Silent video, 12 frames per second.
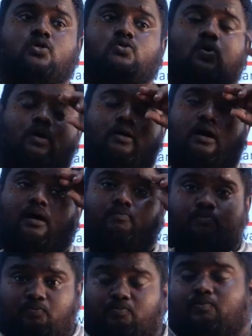So
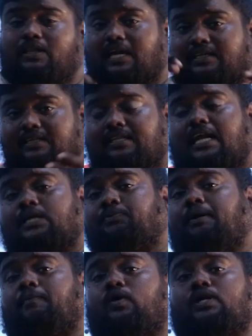there has
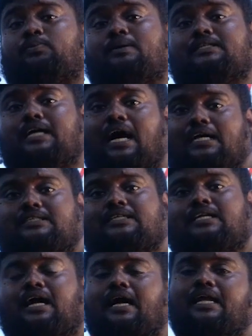been a protest by Jats
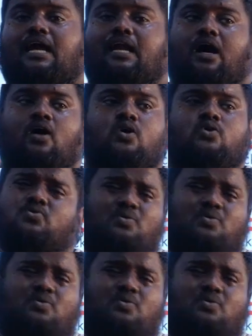in Haryana.